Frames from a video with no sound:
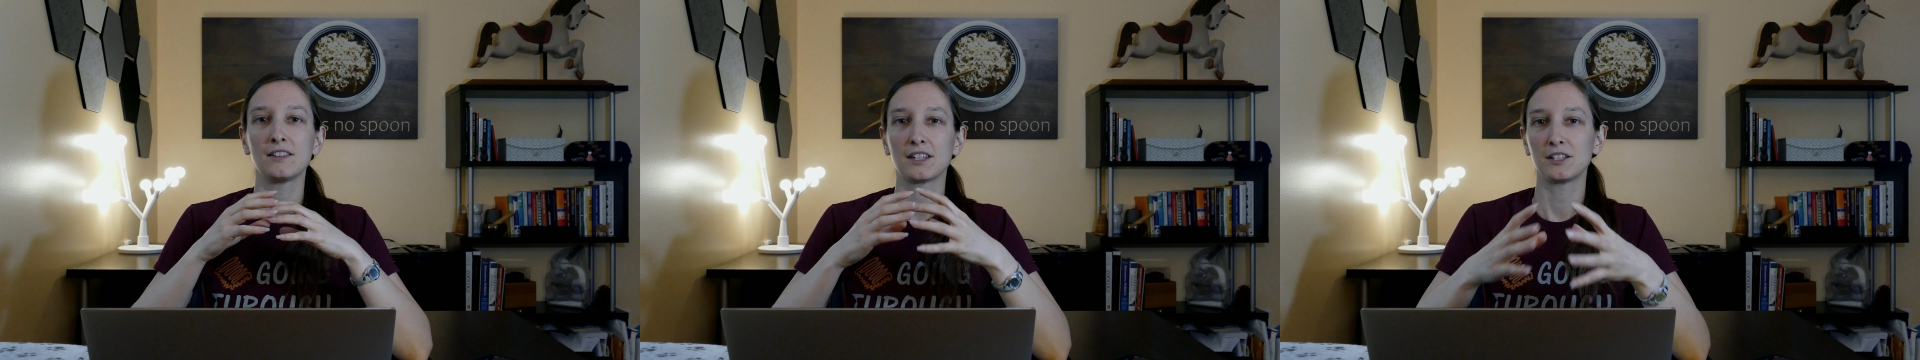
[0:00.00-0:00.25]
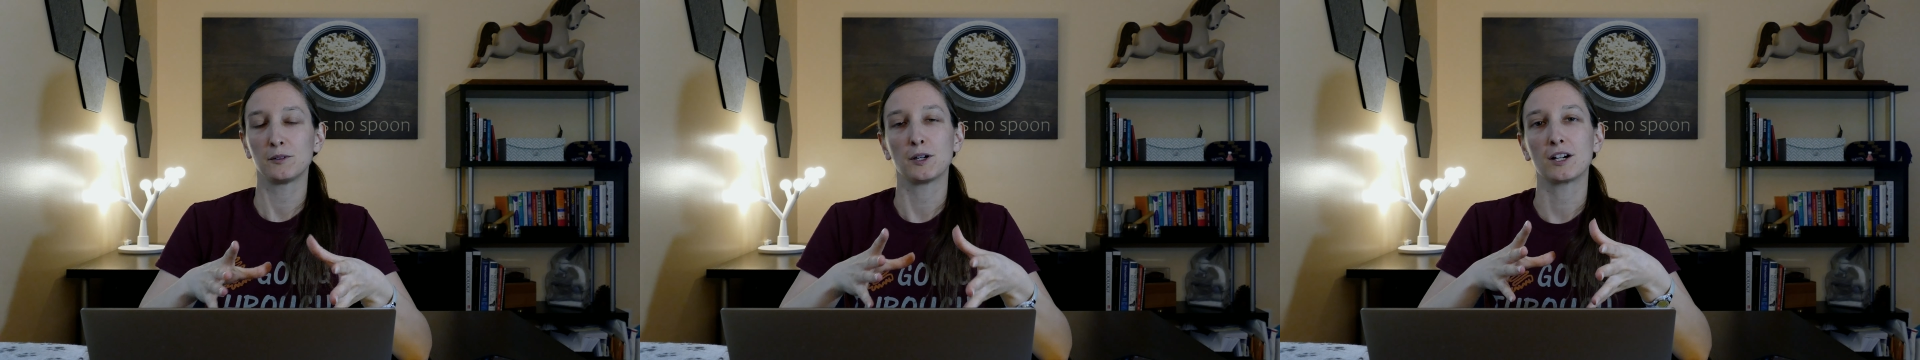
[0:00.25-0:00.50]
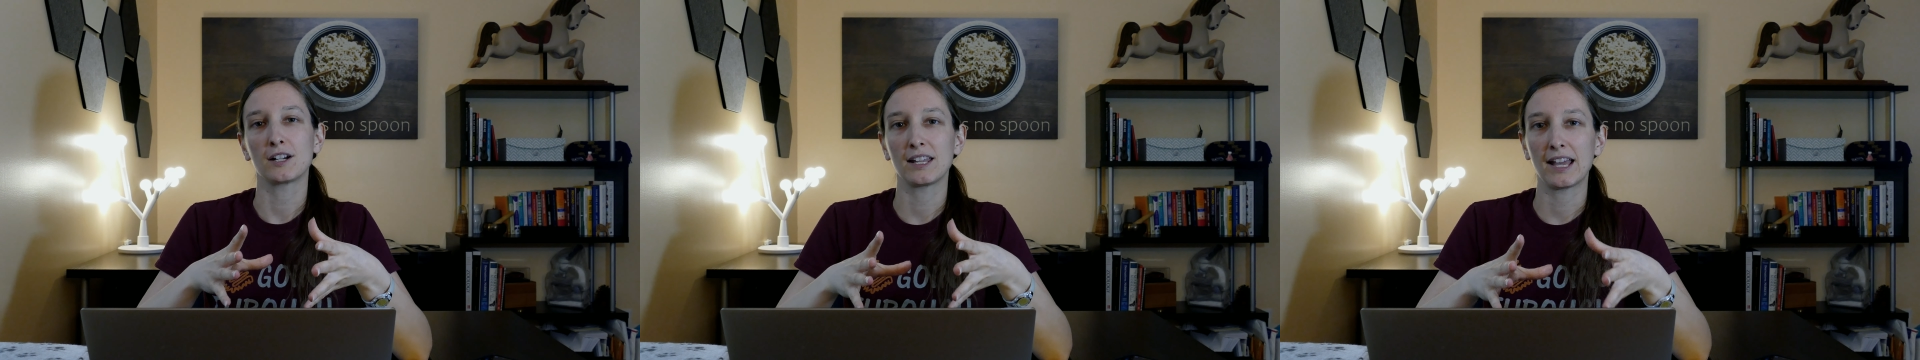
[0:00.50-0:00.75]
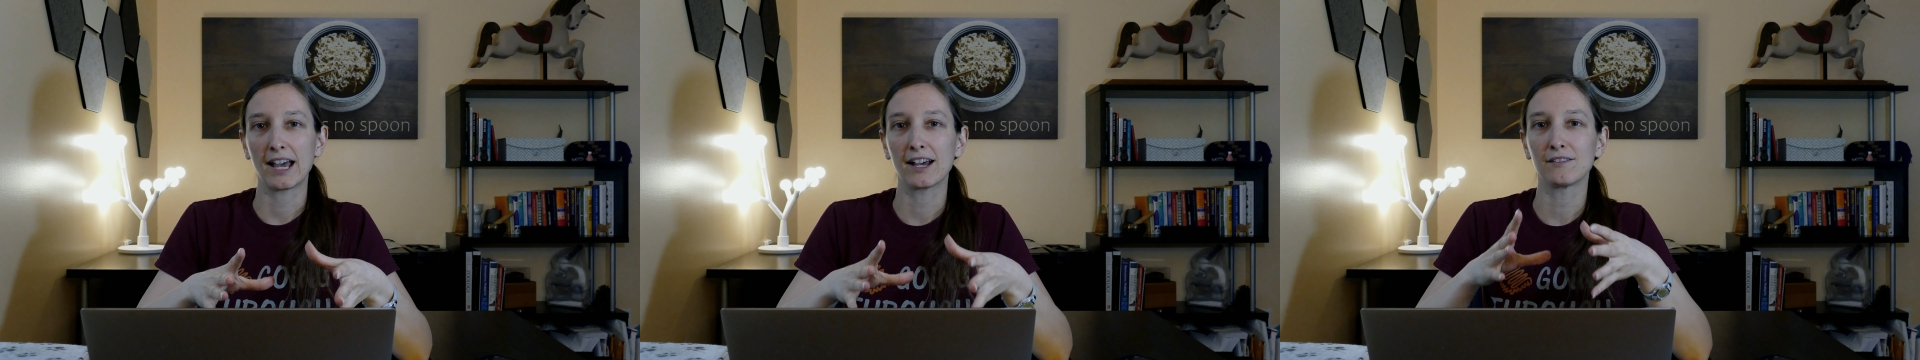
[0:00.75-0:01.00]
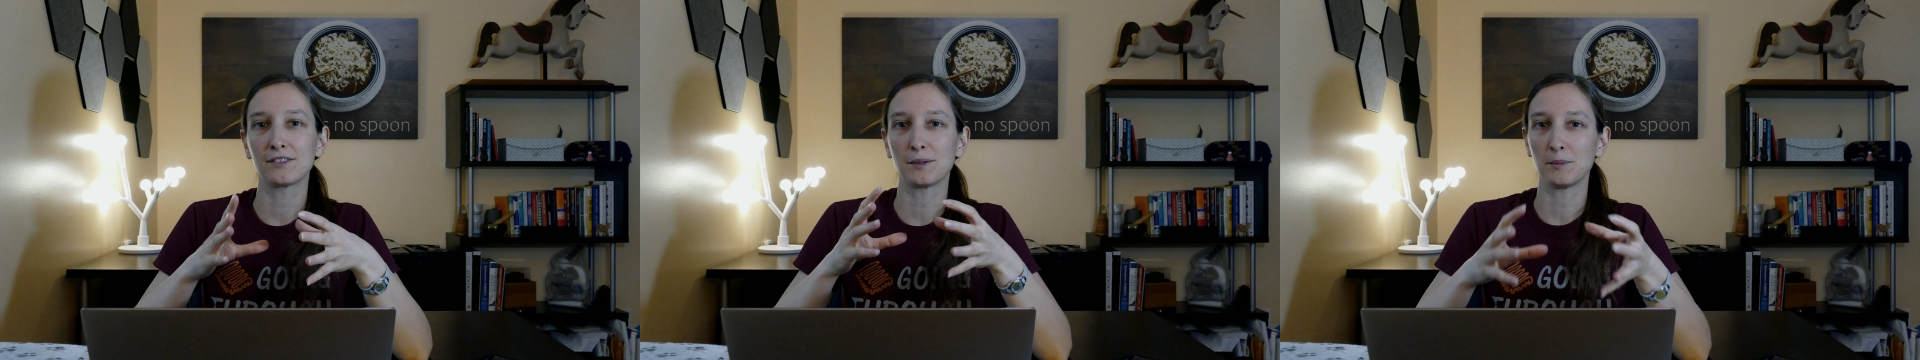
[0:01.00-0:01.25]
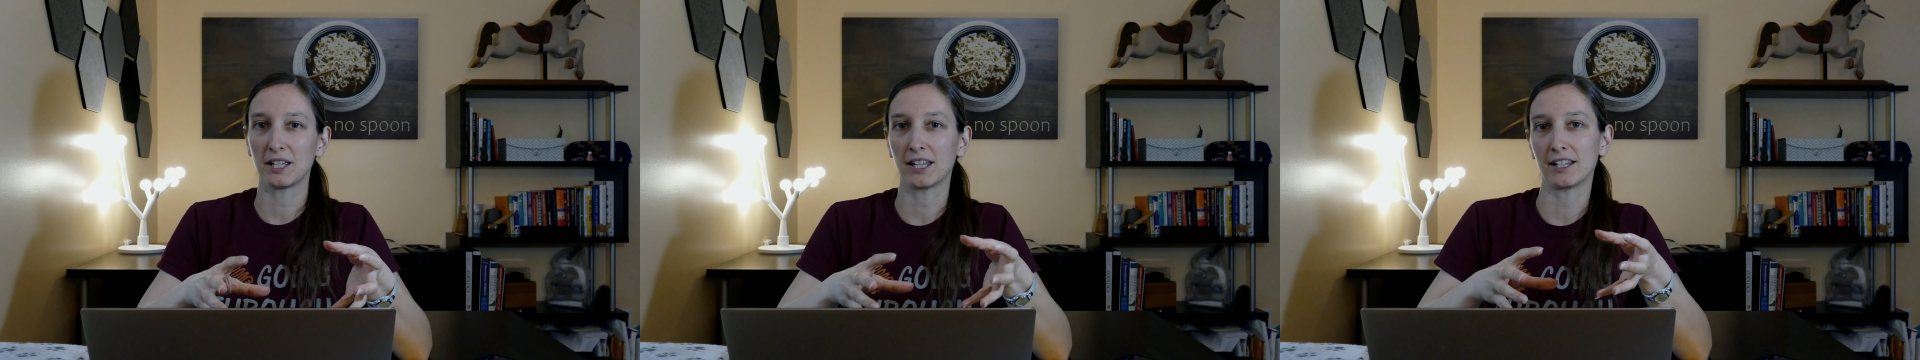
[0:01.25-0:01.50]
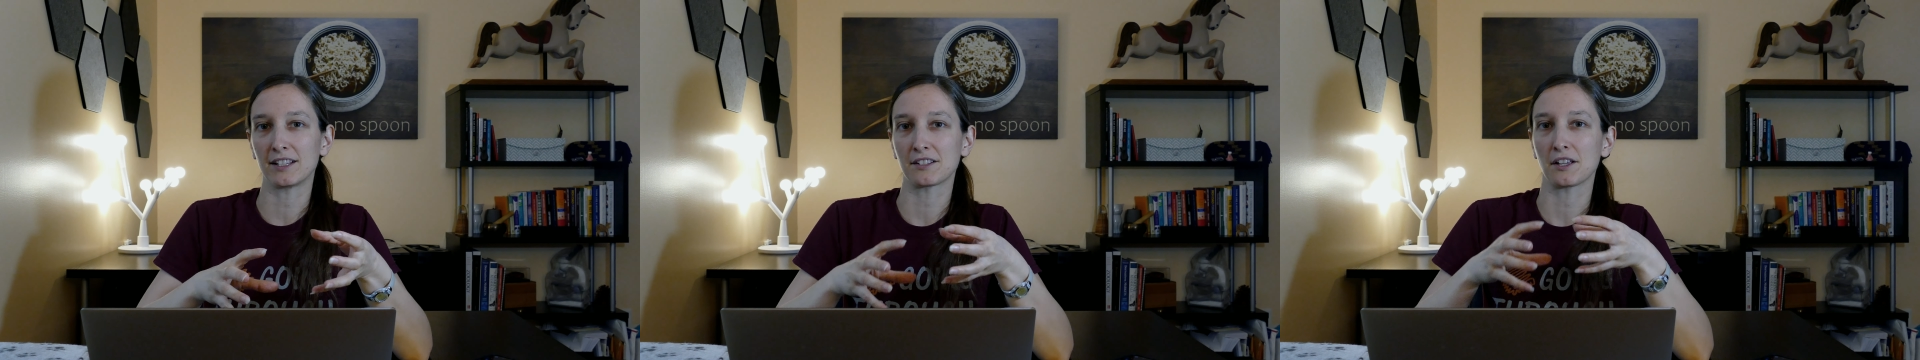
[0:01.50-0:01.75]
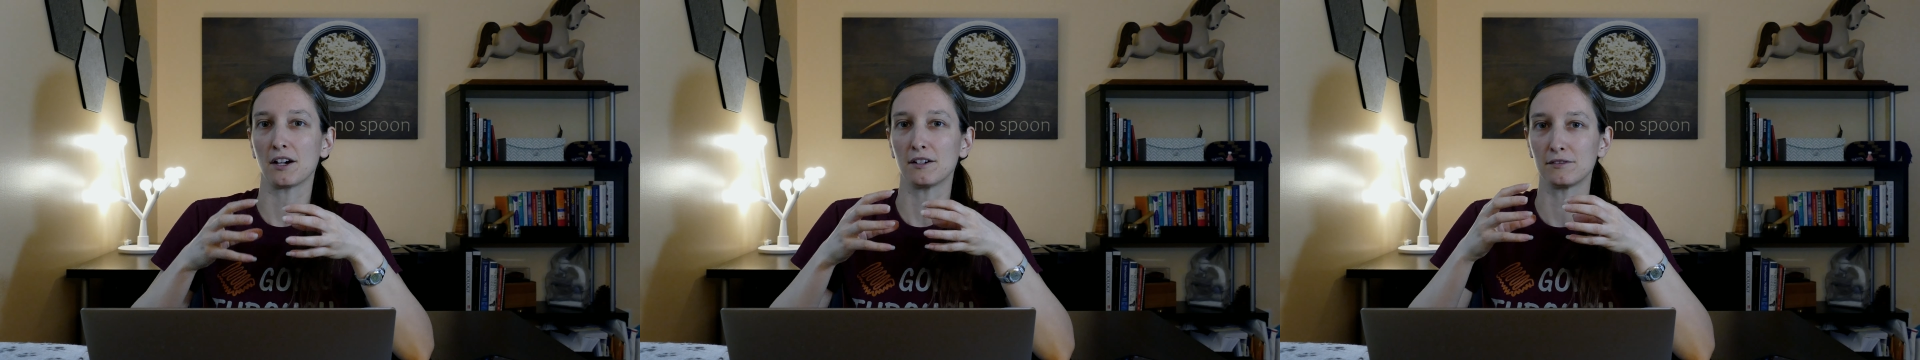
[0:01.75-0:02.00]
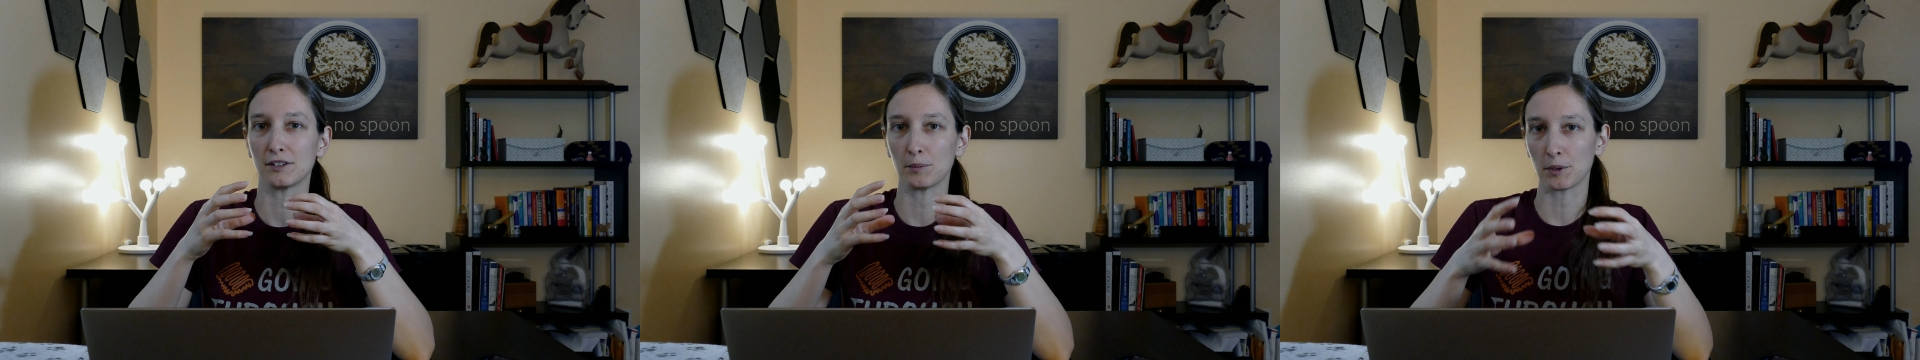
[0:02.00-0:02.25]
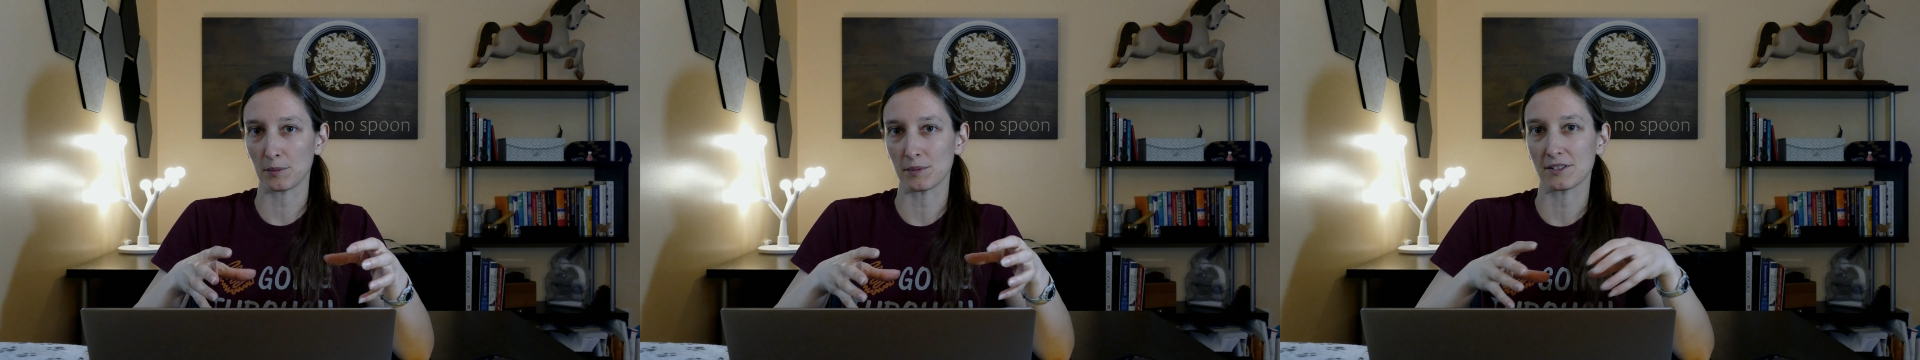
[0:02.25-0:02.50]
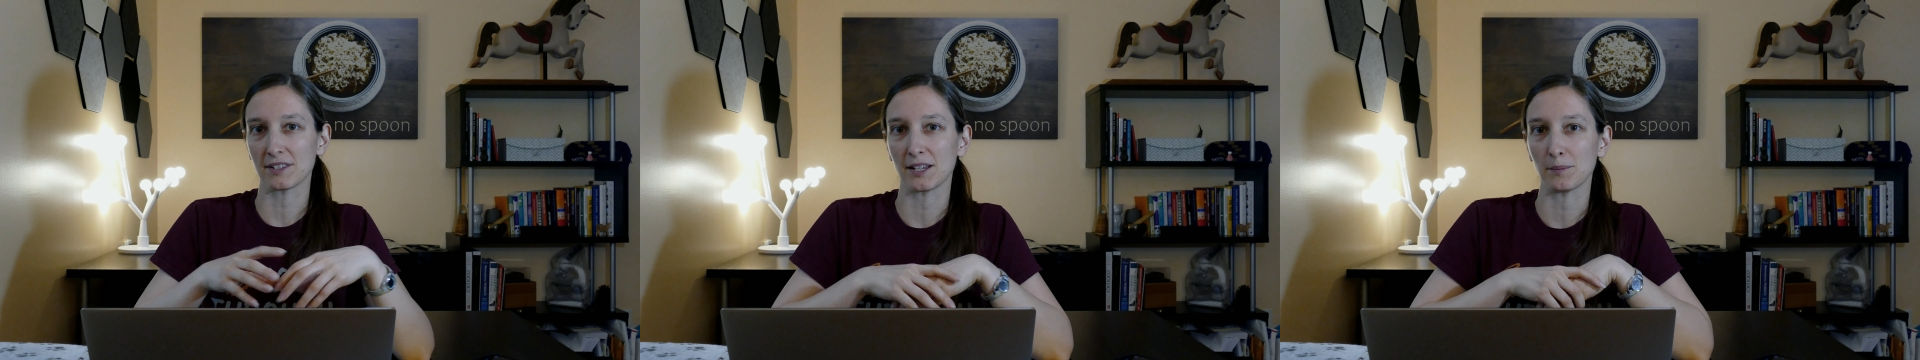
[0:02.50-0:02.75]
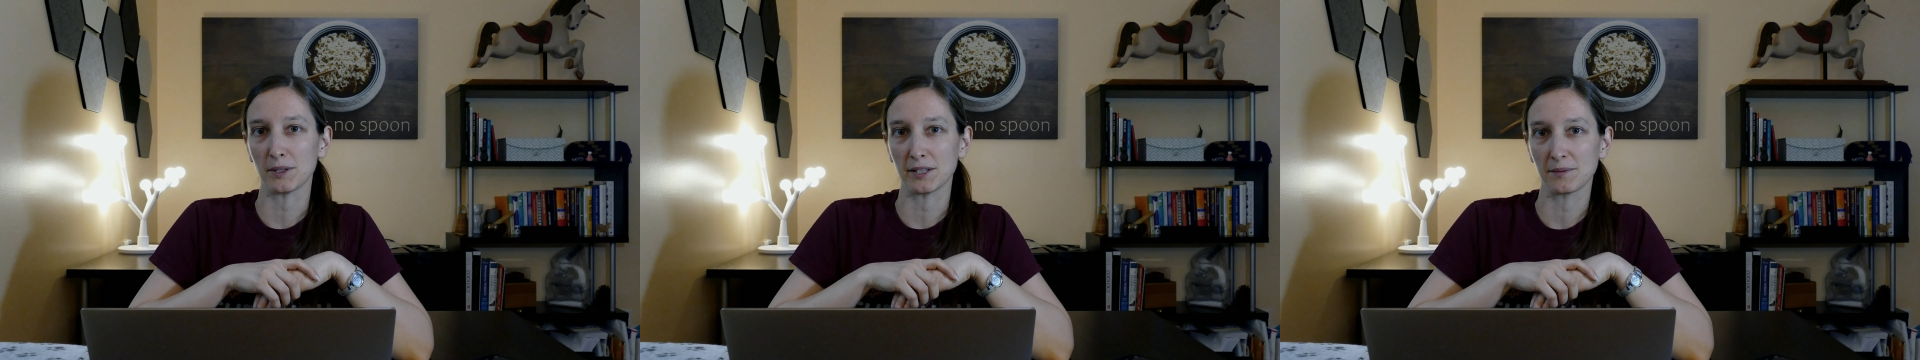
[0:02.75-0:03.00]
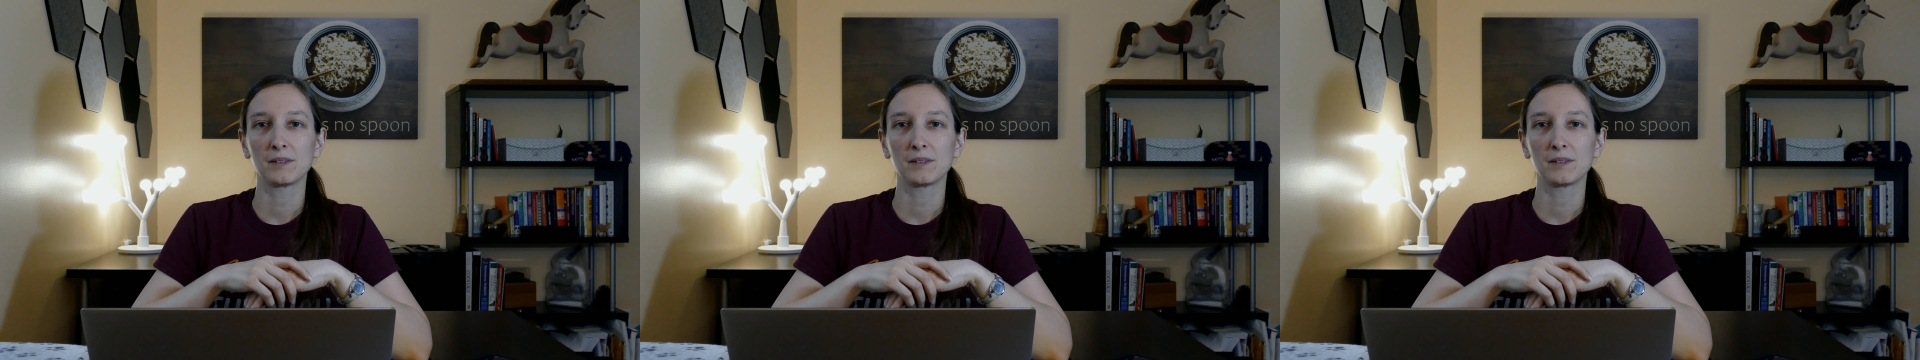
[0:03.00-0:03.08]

then you already have the beginnings of a purpose statement.